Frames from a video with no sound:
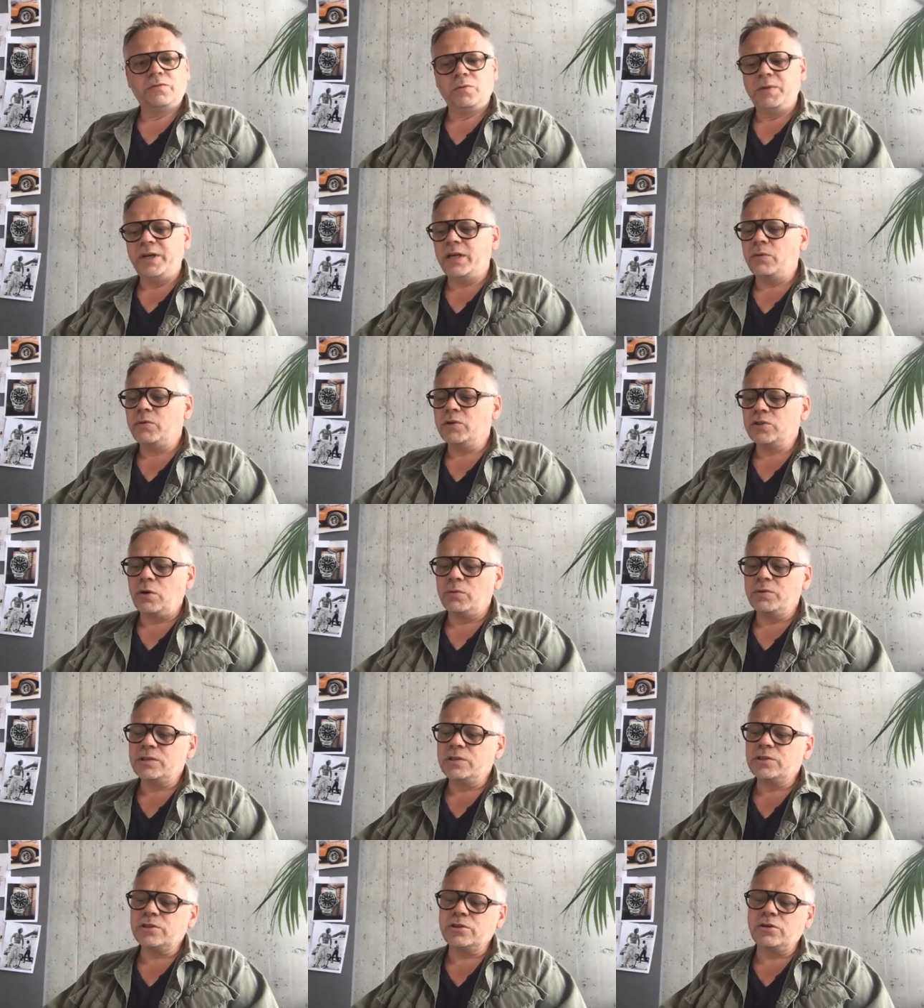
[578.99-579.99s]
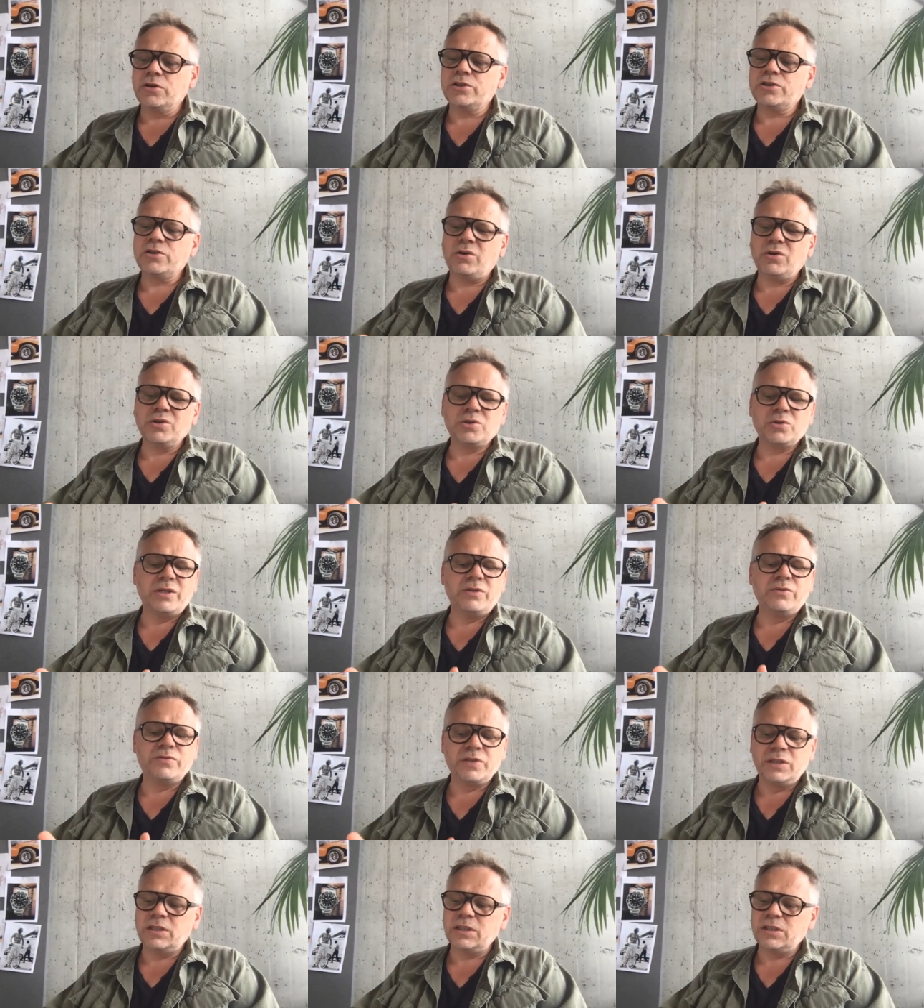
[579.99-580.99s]
For me, there was always the search also in
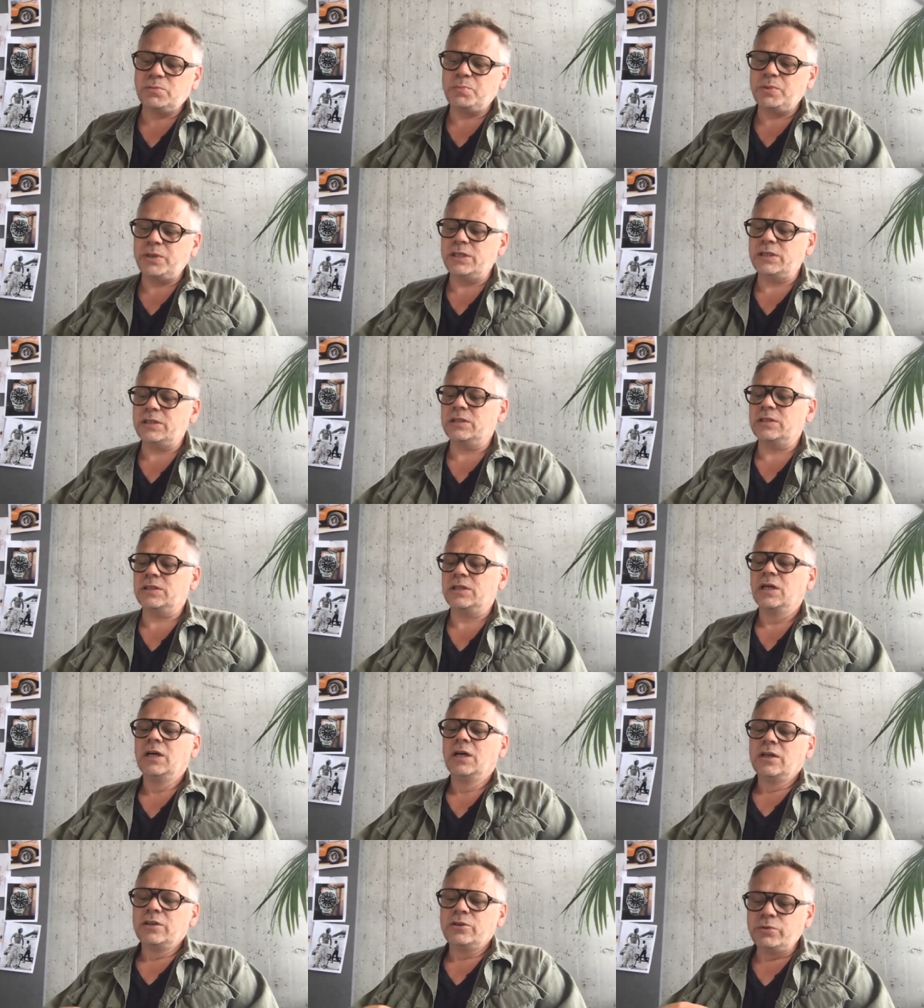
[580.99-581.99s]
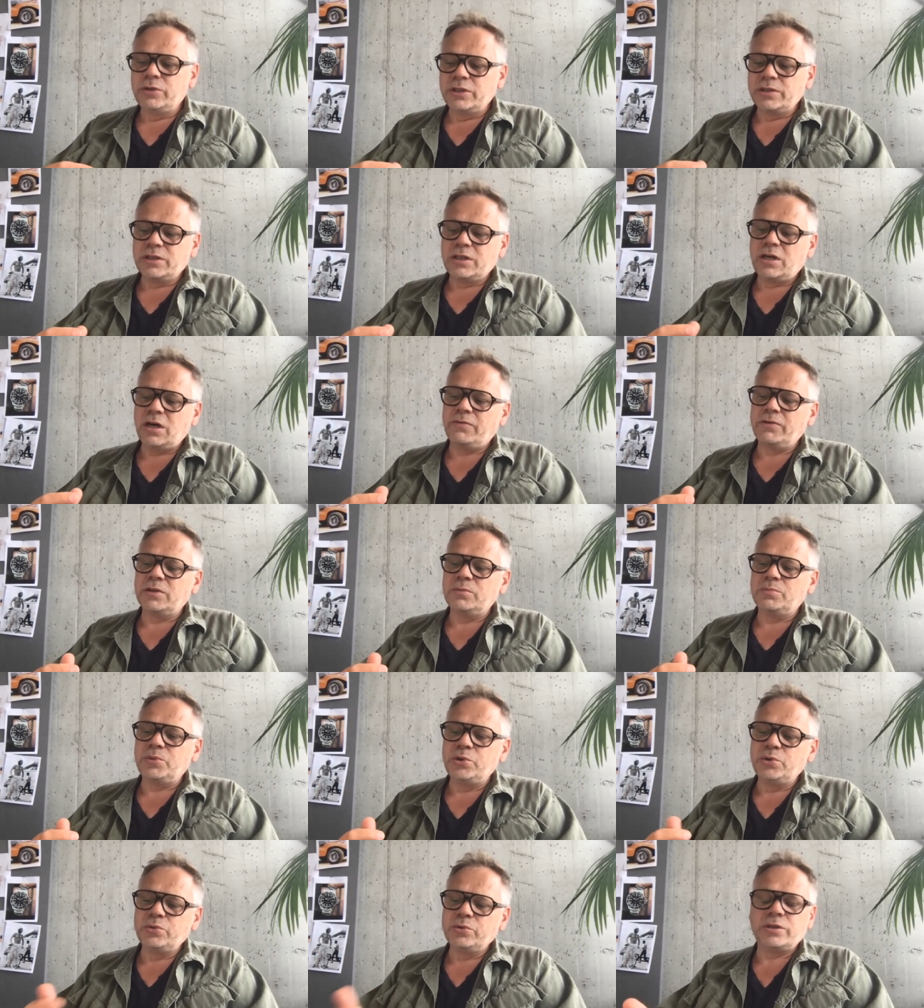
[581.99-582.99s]
vintage pieces to discover the
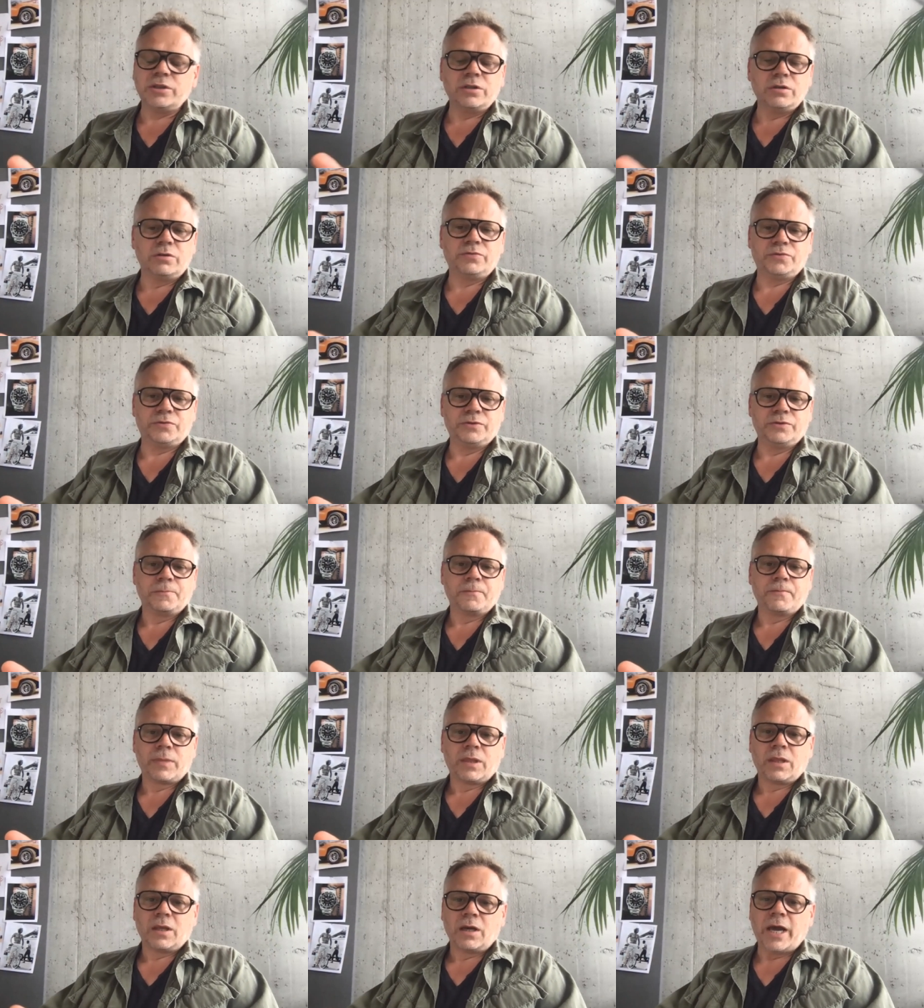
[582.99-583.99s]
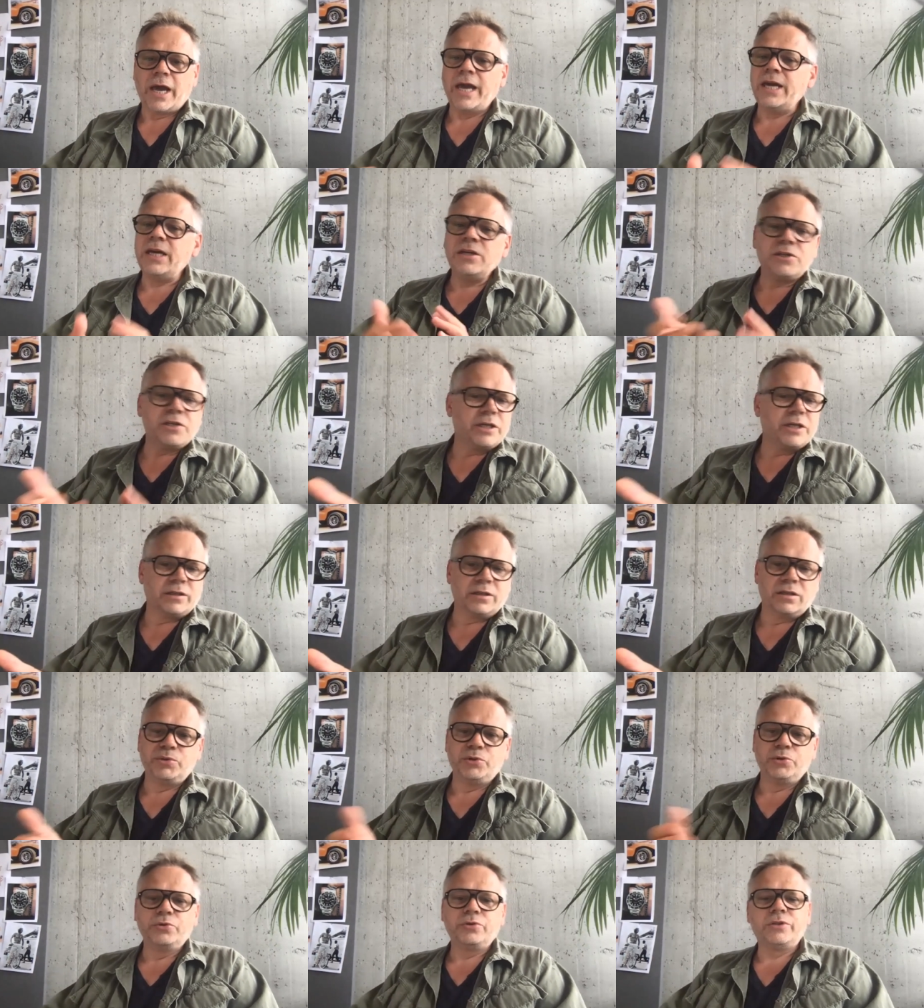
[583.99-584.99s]
beauty of aging, the
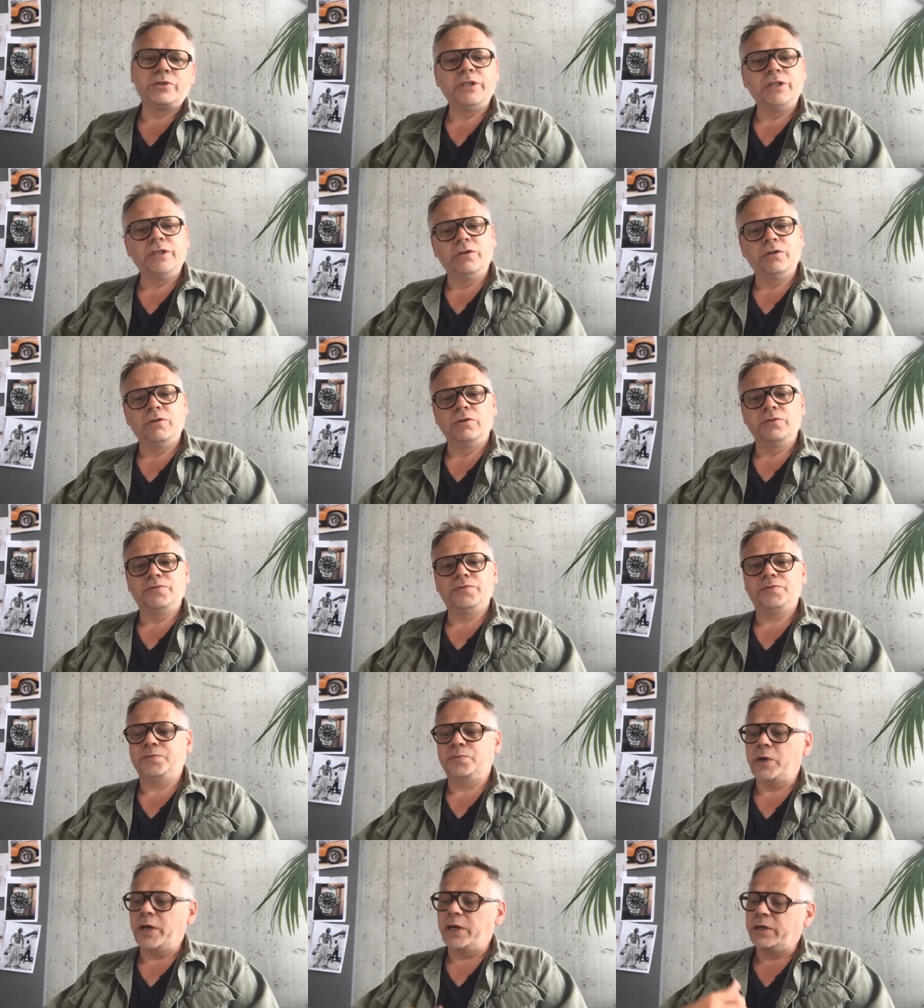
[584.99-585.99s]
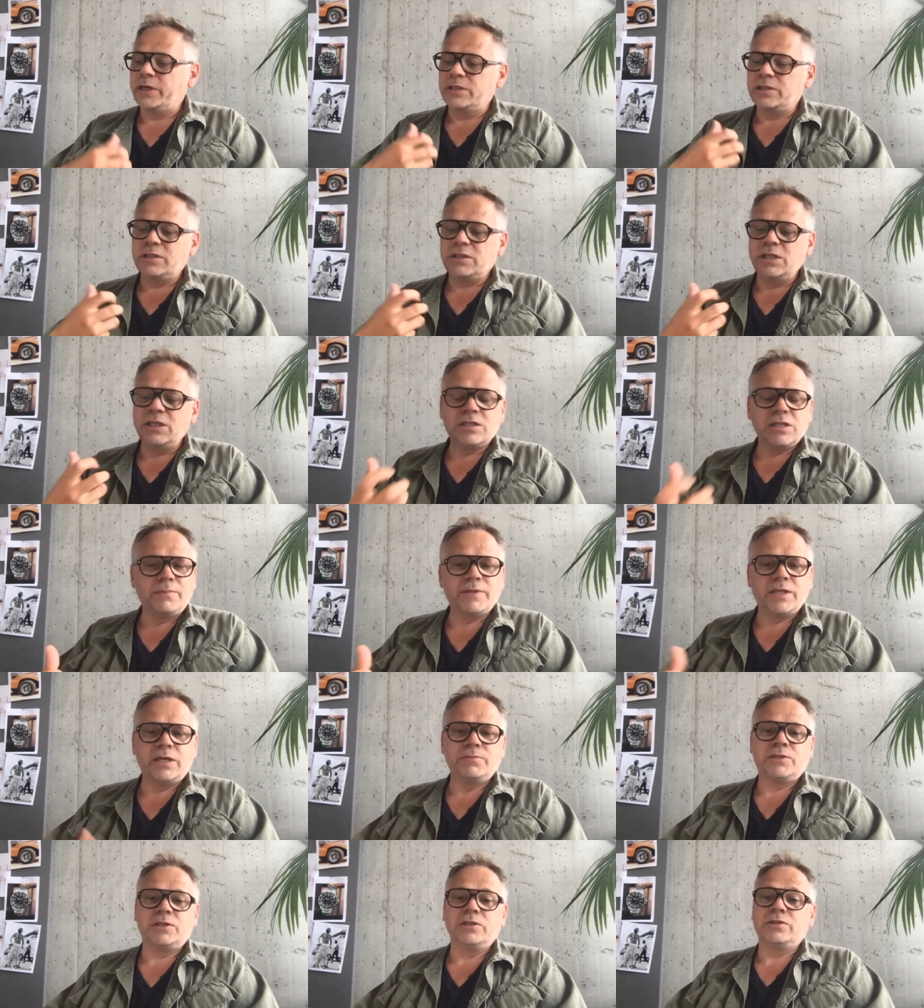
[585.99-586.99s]
beauty of where you can see
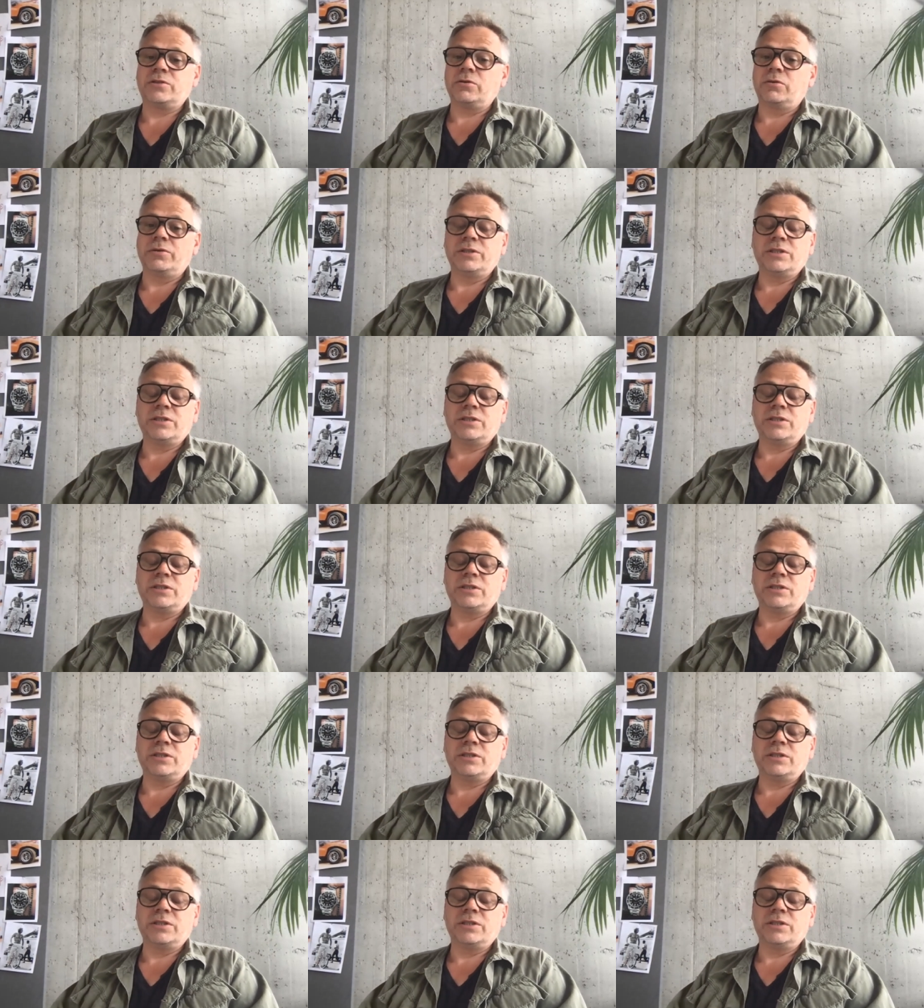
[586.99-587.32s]
sometimes his story.